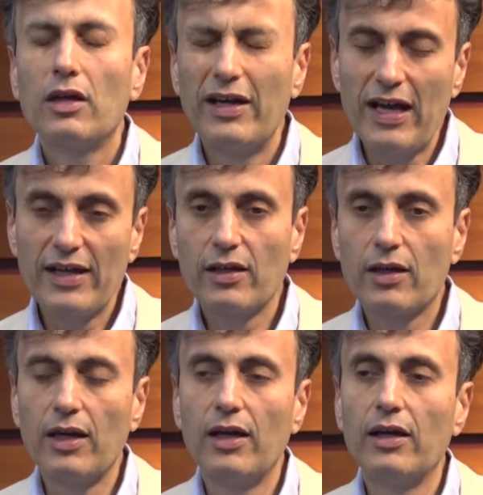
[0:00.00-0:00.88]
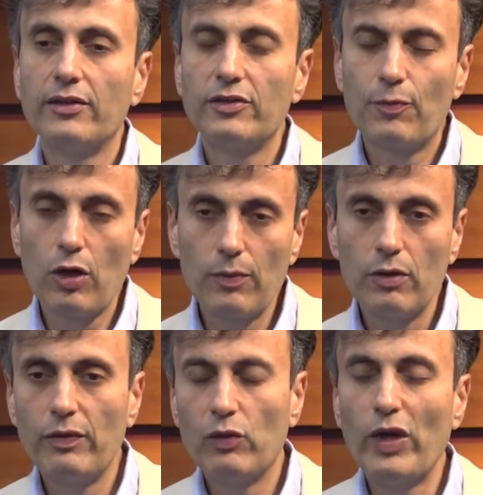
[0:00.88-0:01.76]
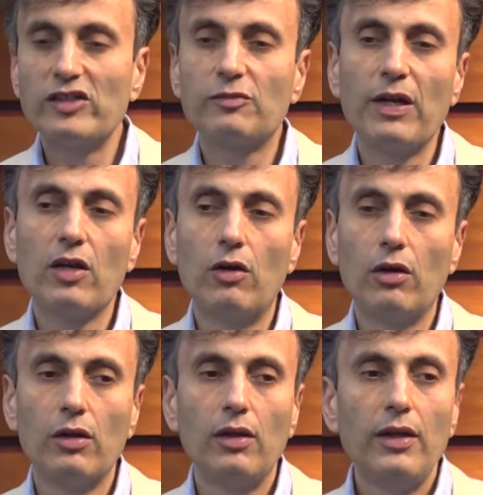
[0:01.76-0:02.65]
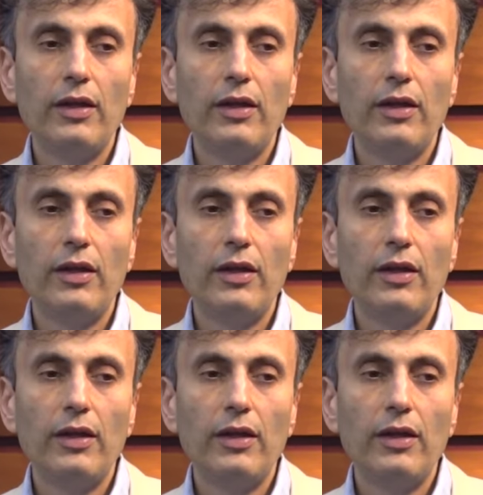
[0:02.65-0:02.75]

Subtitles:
Karnataka, it's a problem with West Bengal,